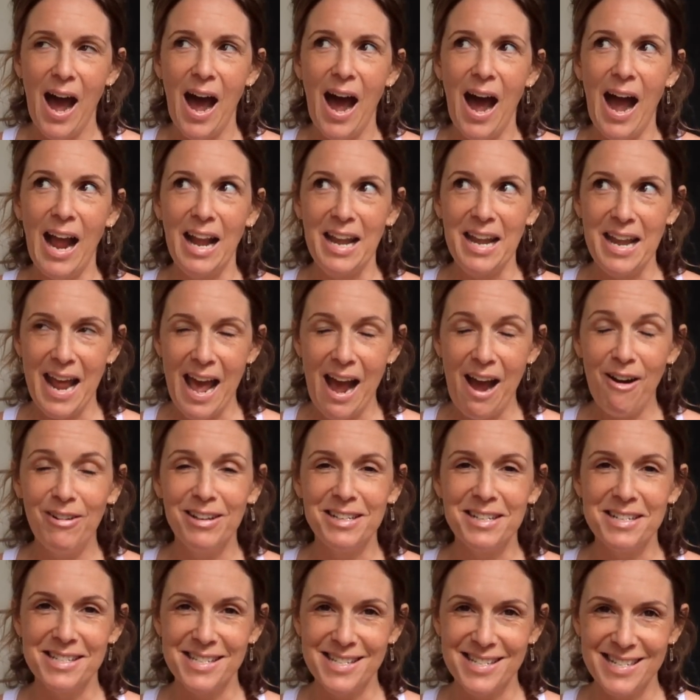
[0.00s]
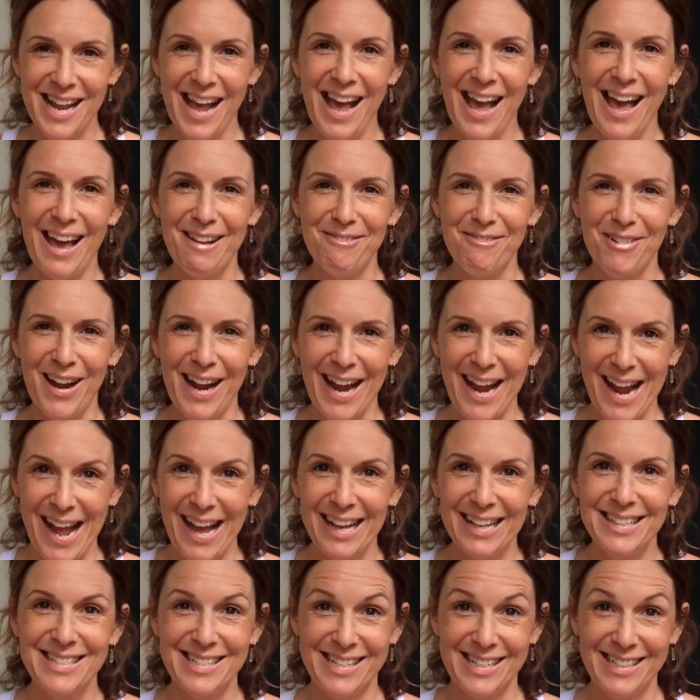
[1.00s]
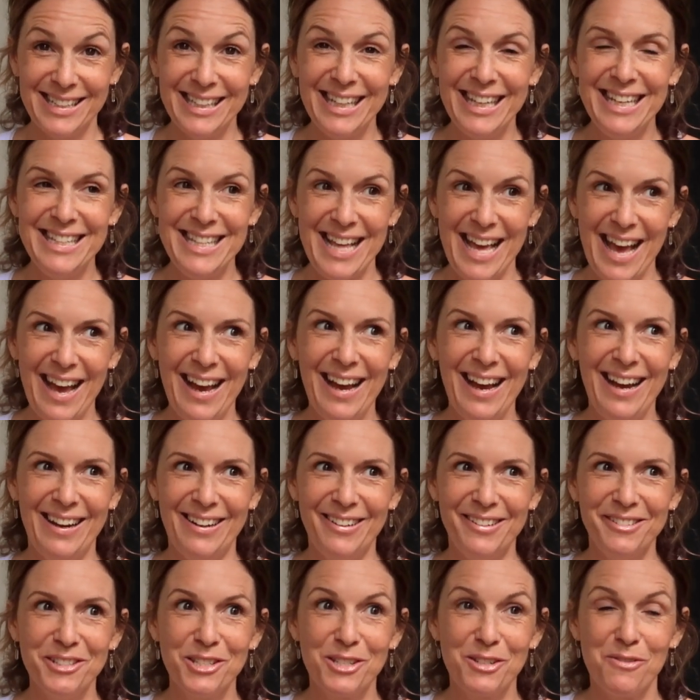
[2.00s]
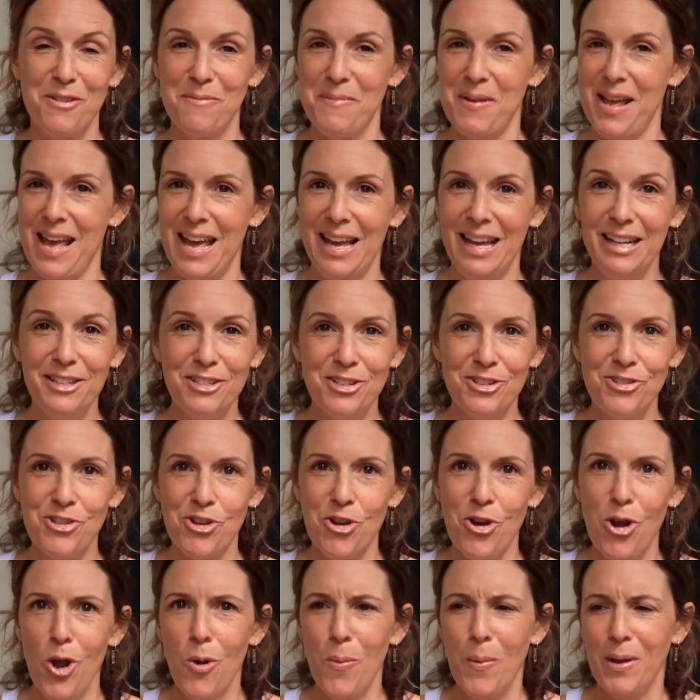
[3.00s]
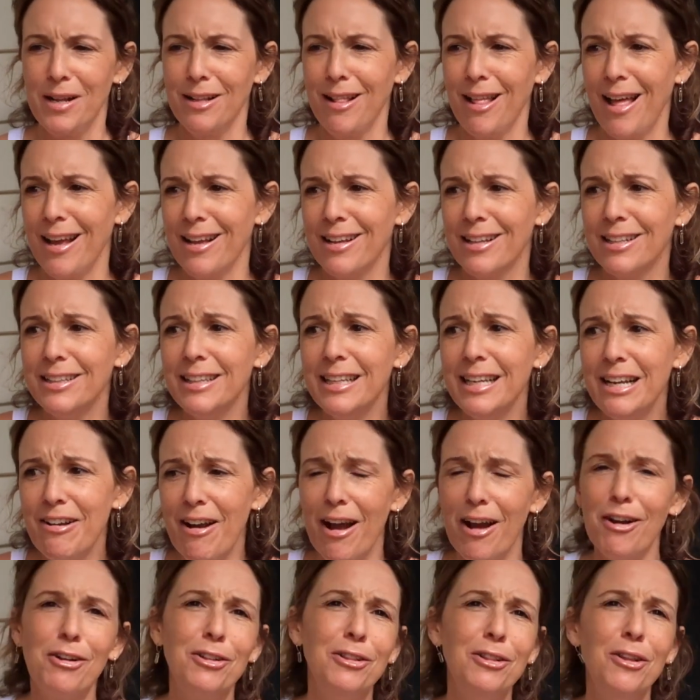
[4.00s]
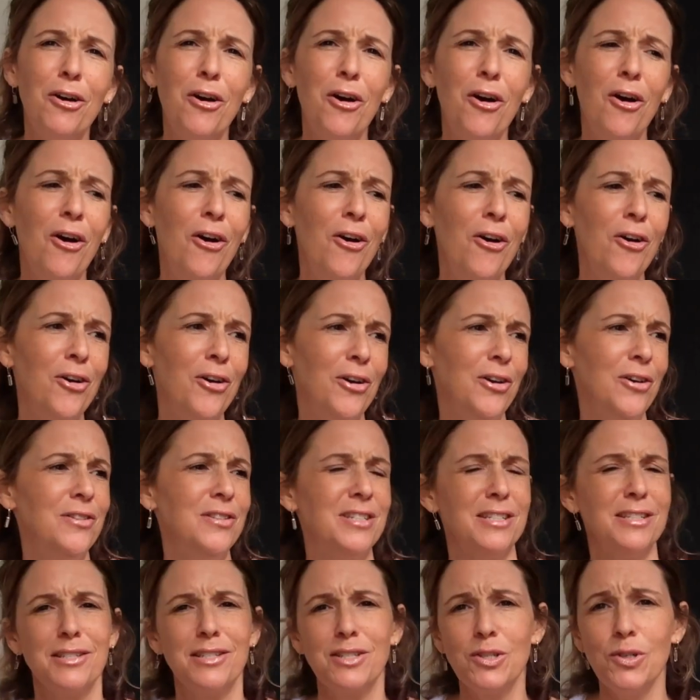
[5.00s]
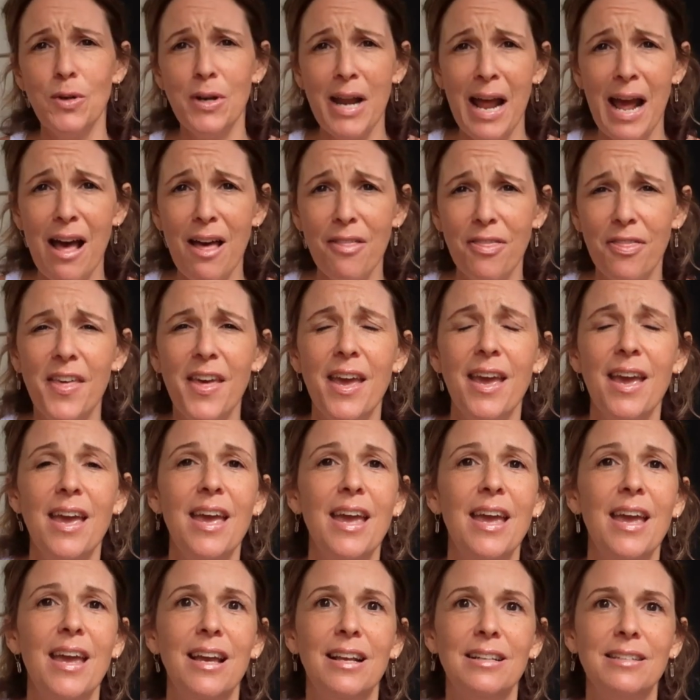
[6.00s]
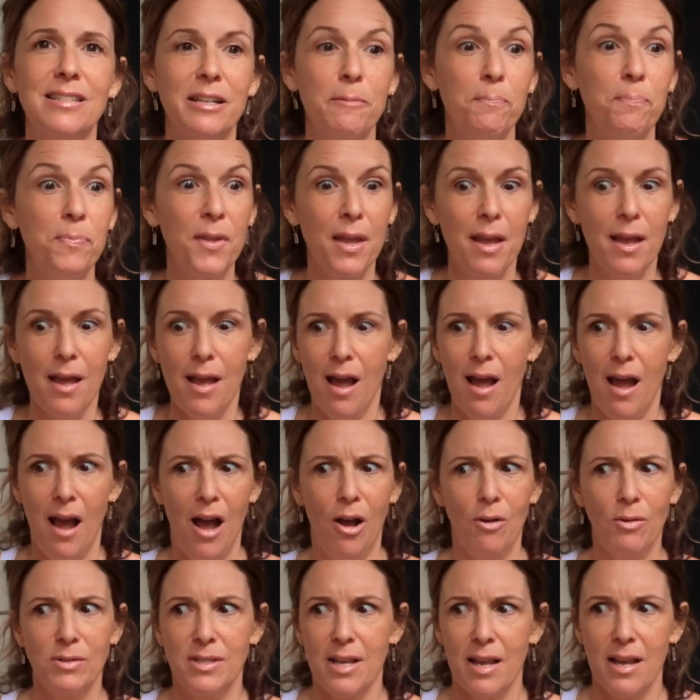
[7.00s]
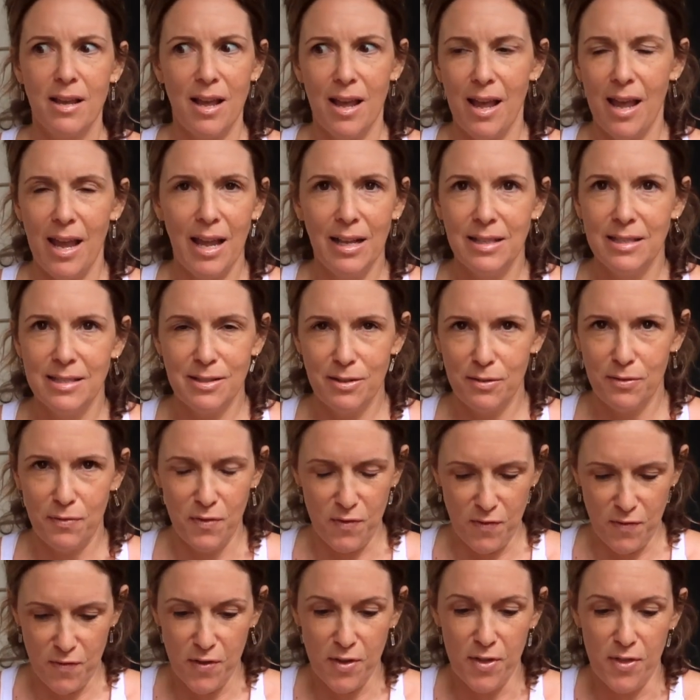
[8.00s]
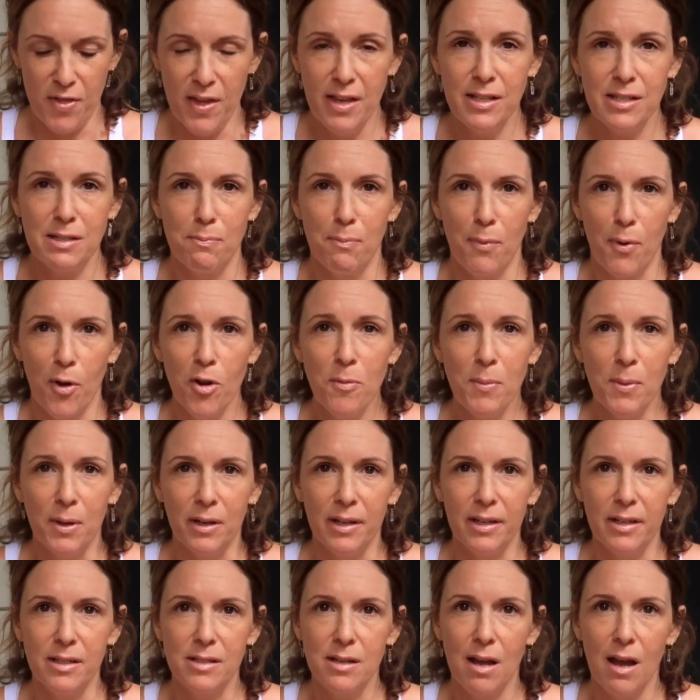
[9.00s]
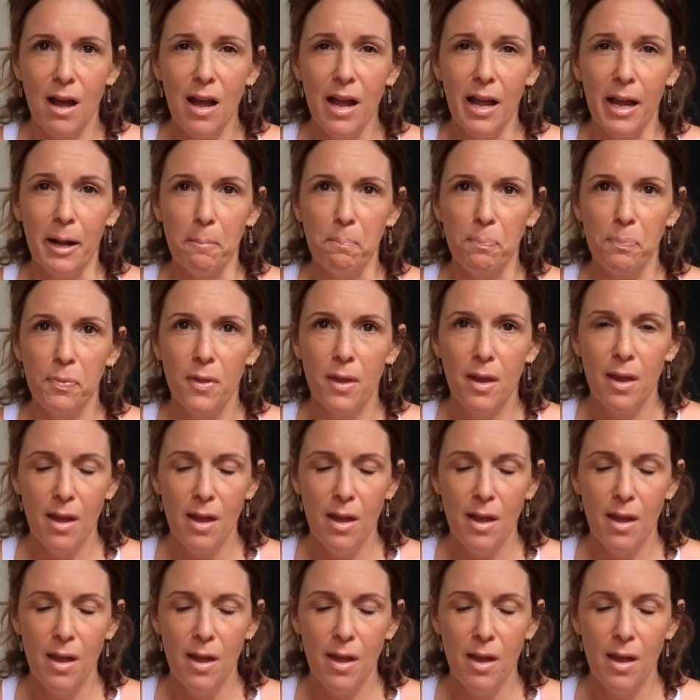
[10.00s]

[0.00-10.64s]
I now understand why I had to clean the house from head to toe and like clear out clothes and sort out things. And I was like, it's for this moment in time.